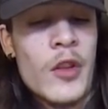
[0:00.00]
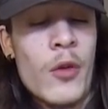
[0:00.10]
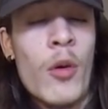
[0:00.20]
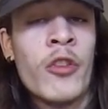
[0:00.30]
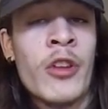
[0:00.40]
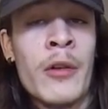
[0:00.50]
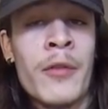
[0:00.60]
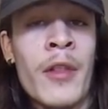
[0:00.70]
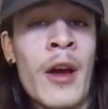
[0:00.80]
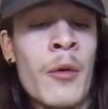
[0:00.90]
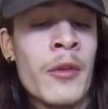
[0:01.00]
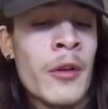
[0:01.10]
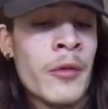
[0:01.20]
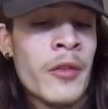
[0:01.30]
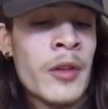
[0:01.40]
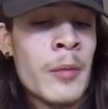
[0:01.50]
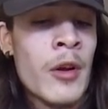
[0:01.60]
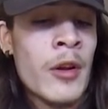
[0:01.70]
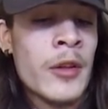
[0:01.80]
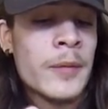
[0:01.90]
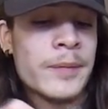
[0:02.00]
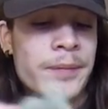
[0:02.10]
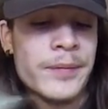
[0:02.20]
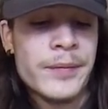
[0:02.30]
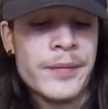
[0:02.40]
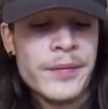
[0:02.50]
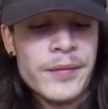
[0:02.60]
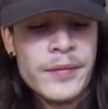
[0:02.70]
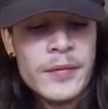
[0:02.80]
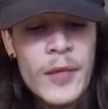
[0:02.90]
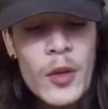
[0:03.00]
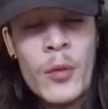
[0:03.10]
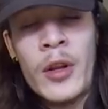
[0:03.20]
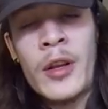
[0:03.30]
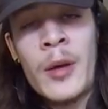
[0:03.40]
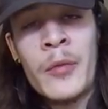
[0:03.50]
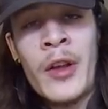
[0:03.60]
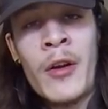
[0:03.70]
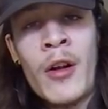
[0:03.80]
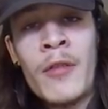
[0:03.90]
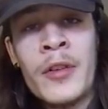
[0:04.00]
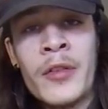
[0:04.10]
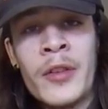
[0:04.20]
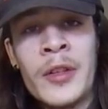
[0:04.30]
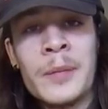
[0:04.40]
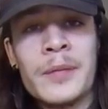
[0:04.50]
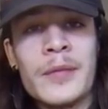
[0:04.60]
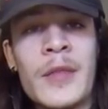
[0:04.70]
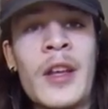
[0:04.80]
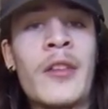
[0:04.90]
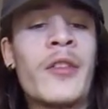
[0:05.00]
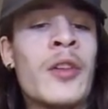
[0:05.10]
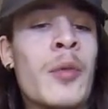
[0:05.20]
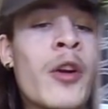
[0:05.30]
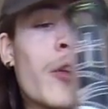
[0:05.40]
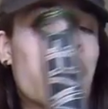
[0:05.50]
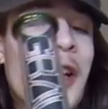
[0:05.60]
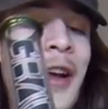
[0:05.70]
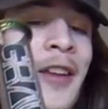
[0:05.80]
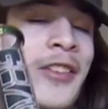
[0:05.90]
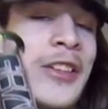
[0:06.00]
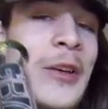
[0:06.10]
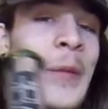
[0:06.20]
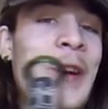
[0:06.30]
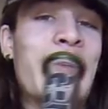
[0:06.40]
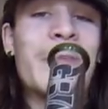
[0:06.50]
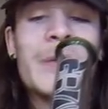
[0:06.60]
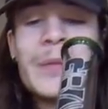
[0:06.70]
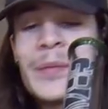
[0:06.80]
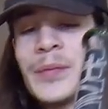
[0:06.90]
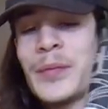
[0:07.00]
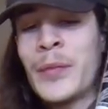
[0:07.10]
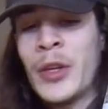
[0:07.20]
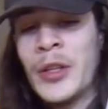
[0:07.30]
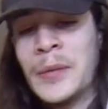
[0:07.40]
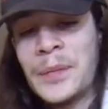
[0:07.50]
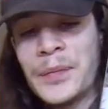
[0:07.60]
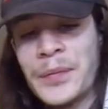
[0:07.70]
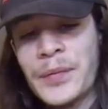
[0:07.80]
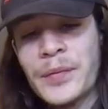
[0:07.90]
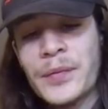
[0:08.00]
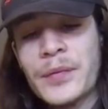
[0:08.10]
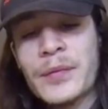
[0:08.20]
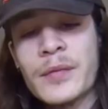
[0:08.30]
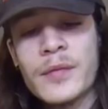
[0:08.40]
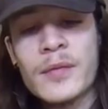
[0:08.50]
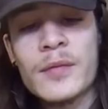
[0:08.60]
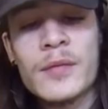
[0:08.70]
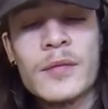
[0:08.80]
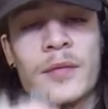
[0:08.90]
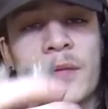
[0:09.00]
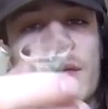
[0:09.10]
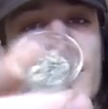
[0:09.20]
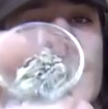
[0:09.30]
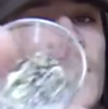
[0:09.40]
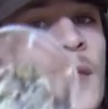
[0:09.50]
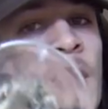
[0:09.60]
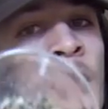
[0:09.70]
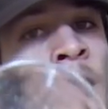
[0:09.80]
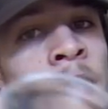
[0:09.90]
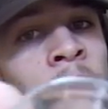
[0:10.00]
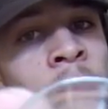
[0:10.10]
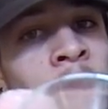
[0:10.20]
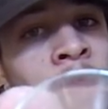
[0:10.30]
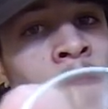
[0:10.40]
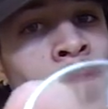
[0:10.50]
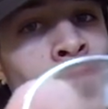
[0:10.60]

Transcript: Watch out for that one. Don't sleep on it. When it comes out, obviously. Can't sleep on it when it hasn't come out. But you guys can see that